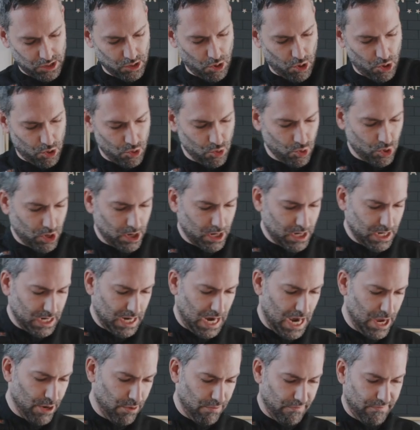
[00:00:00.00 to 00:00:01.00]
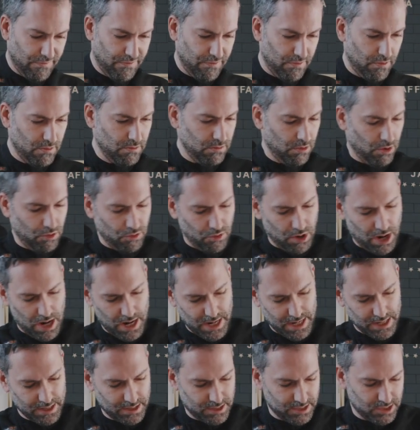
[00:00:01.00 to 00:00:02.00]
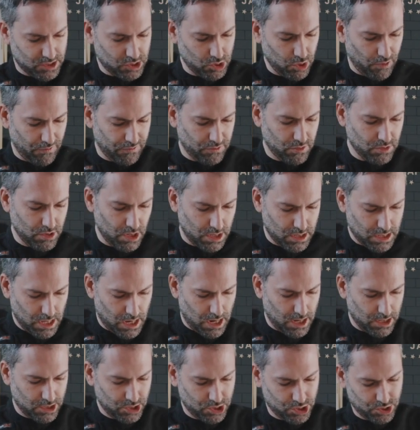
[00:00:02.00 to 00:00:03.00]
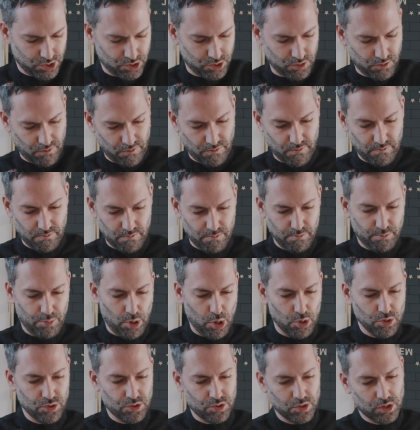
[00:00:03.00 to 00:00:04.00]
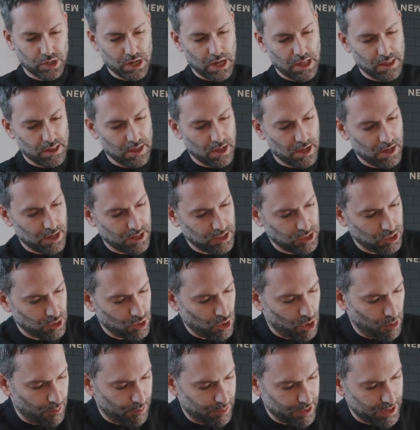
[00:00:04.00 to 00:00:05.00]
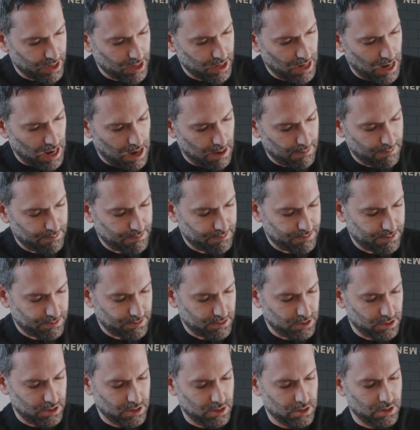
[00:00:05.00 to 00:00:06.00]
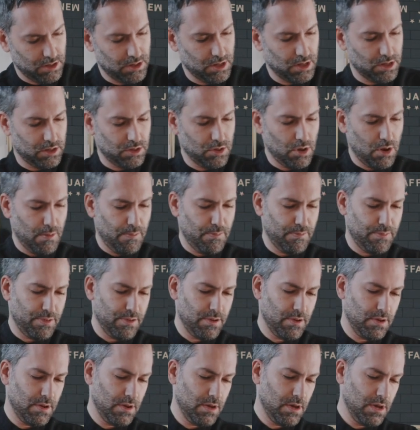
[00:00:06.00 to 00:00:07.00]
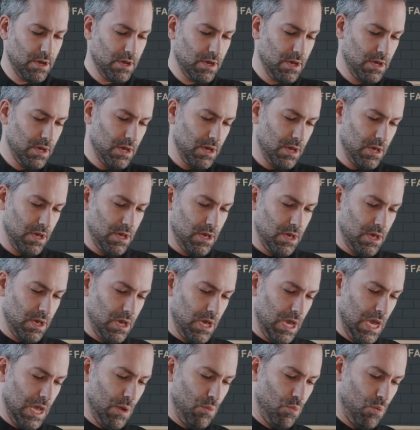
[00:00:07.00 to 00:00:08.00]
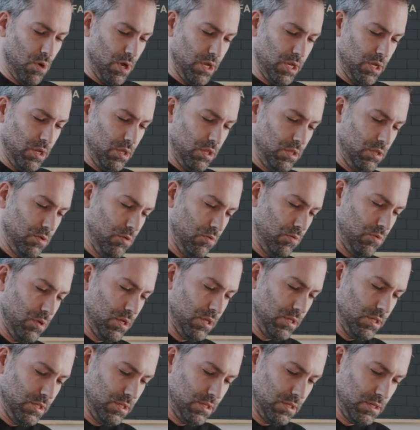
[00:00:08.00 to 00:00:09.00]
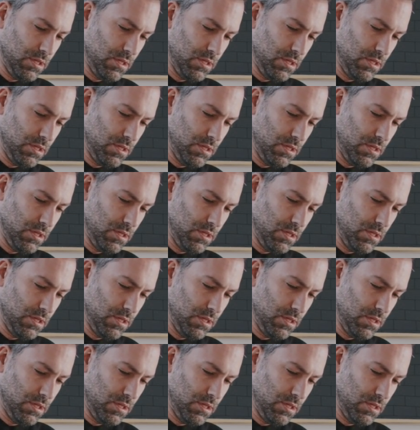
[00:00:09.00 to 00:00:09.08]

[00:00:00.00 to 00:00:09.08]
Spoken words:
dough look kind of alright, soft to the touch, bond together, you open up the top, and what you do is